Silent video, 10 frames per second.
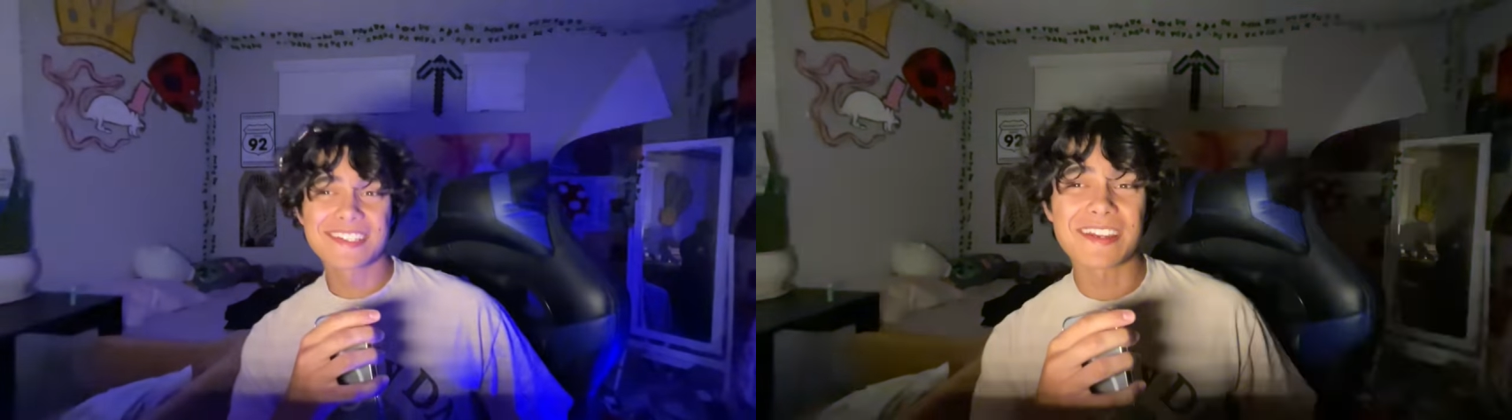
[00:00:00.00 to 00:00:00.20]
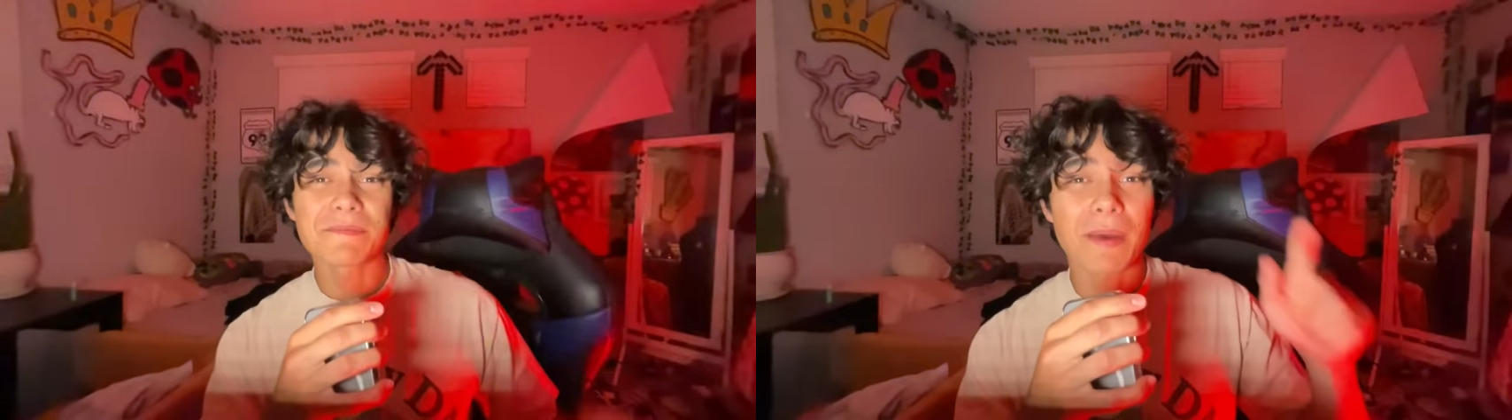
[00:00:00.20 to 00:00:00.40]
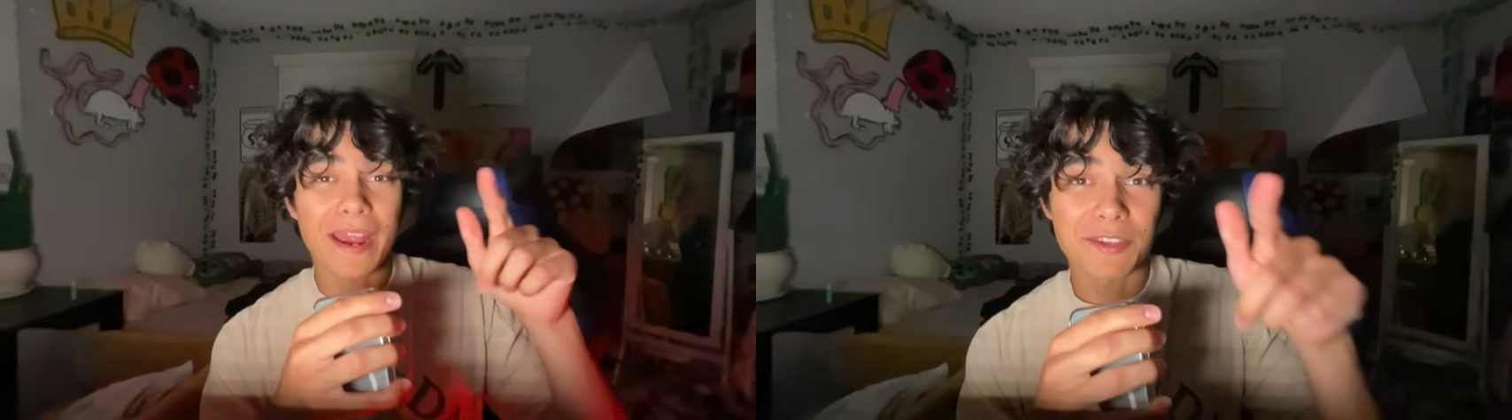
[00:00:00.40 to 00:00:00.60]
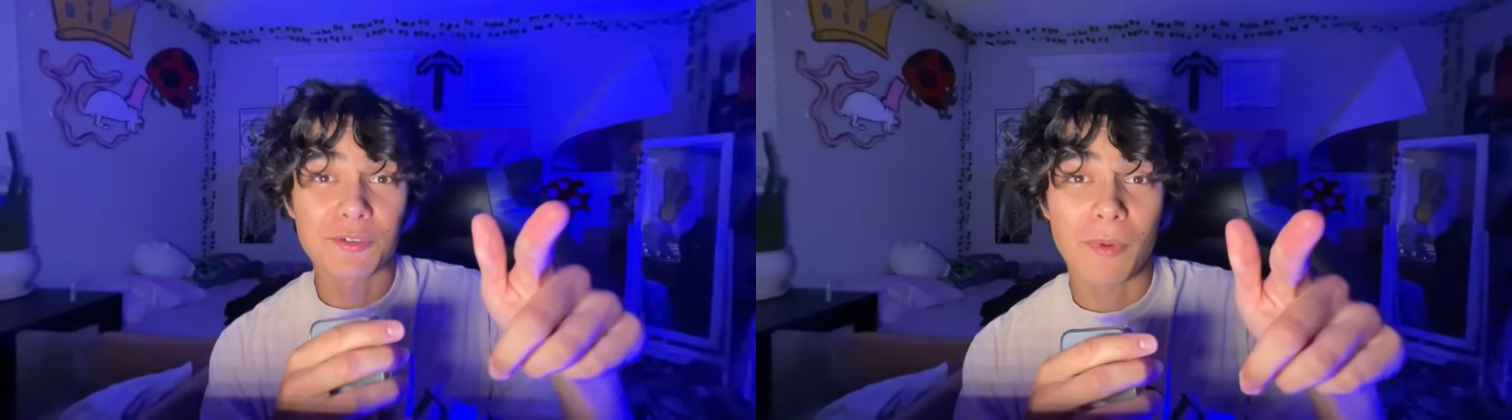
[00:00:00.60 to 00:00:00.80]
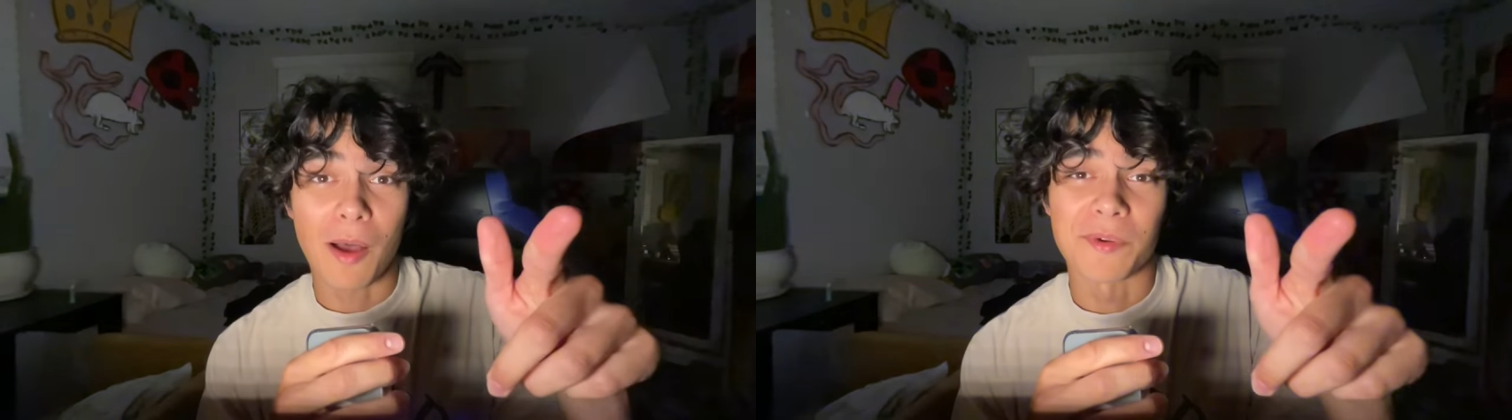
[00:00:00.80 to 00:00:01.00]
in by you
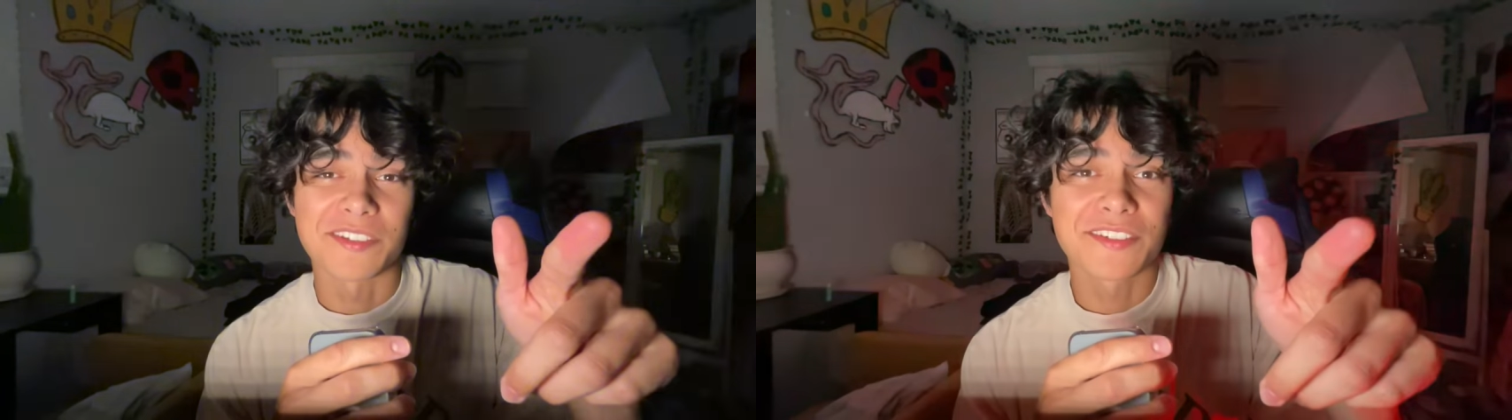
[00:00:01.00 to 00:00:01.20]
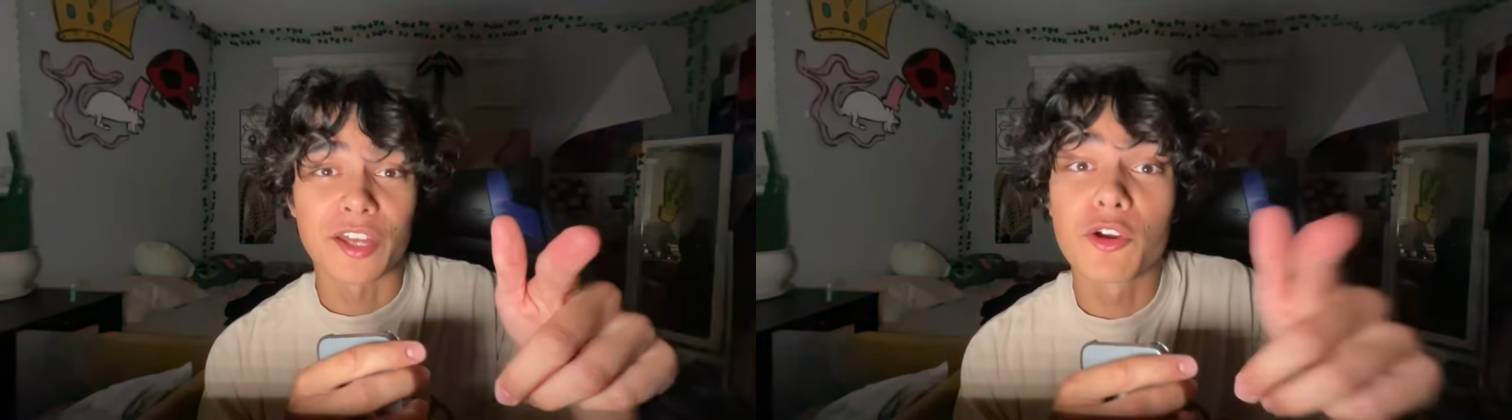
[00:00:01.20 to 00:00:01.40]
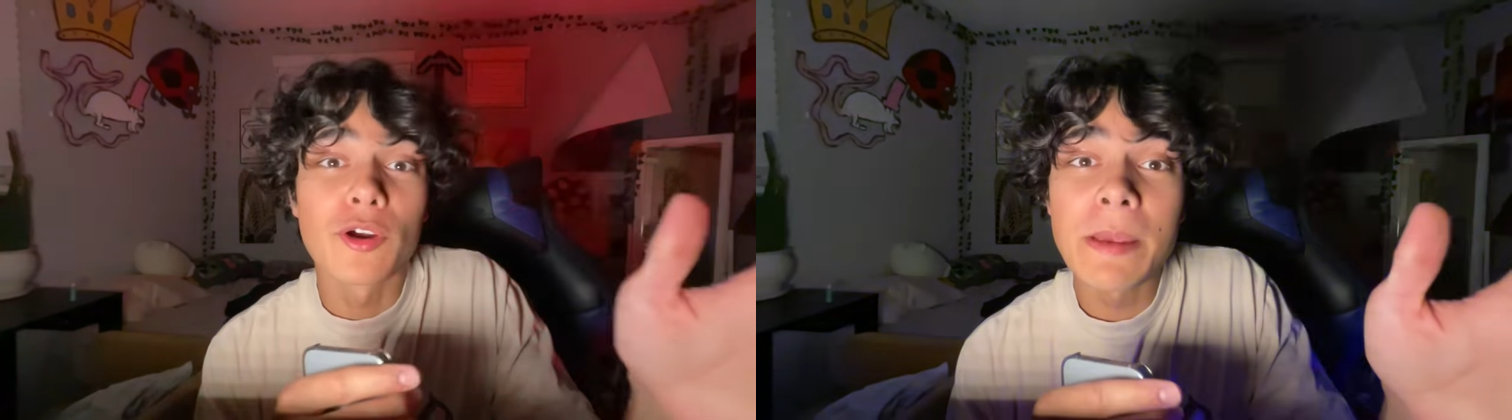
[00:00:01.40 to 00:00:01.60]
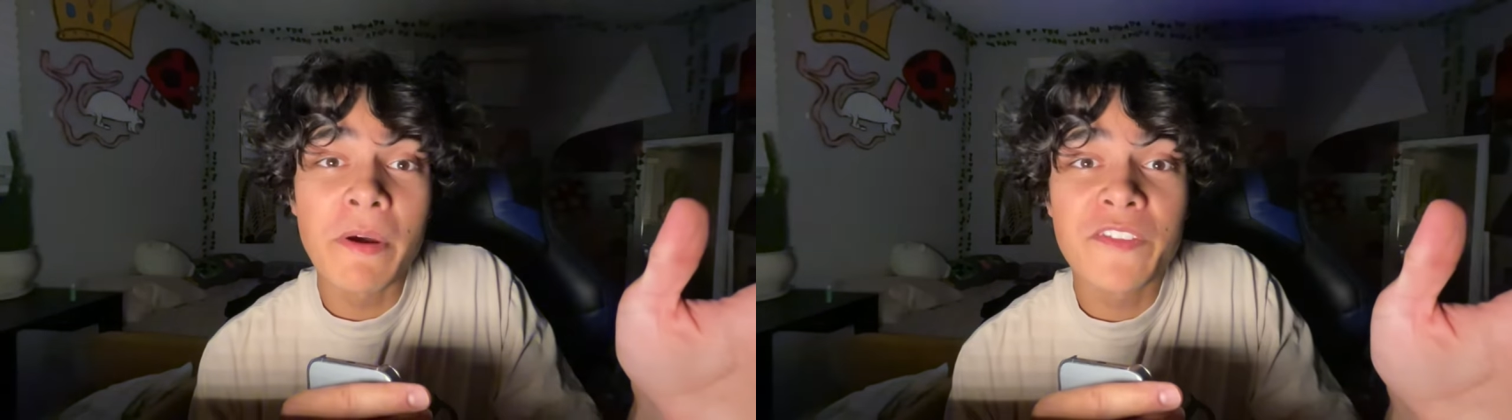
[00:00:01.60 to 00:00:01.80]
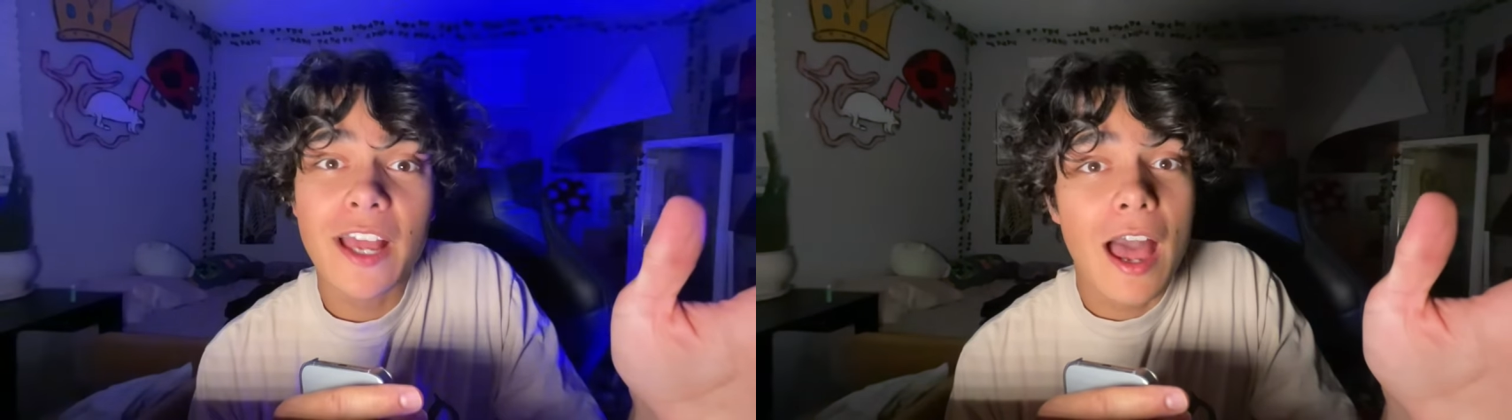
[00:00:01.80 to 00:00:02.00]
mamas, the cream
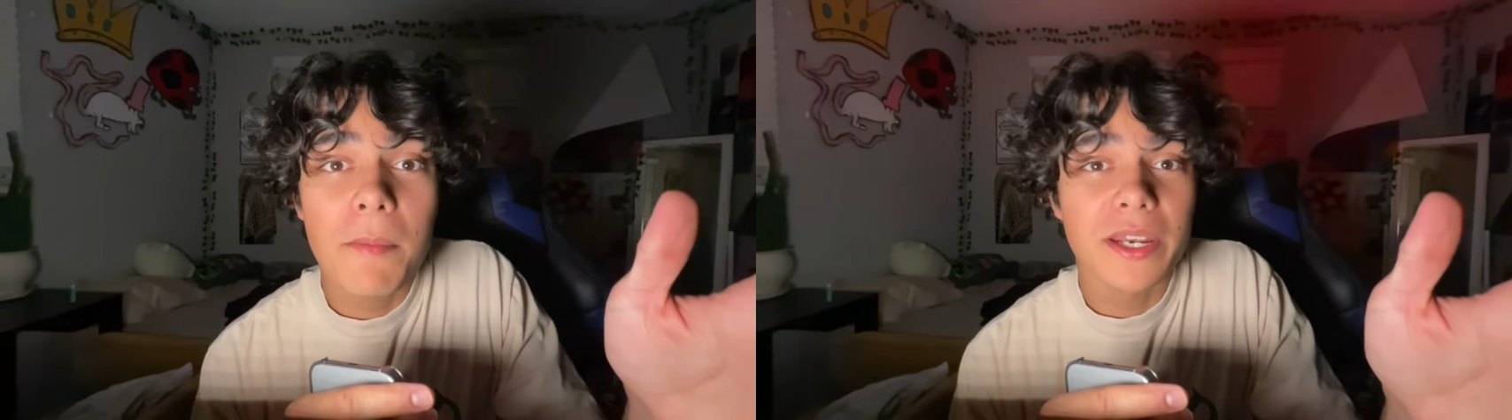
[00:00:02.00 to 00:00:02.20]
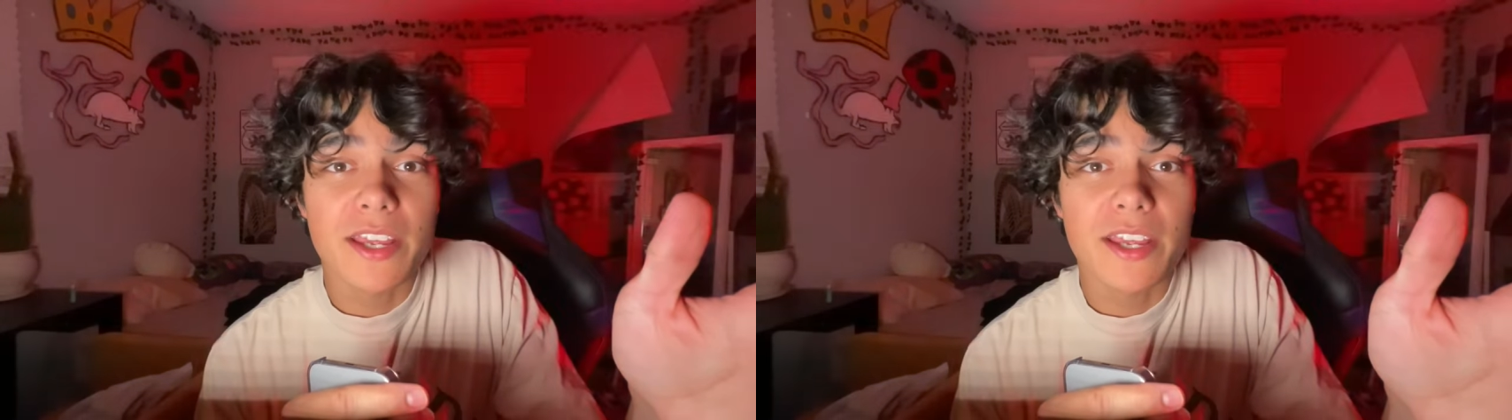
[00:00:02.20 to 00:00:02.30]
of the comedy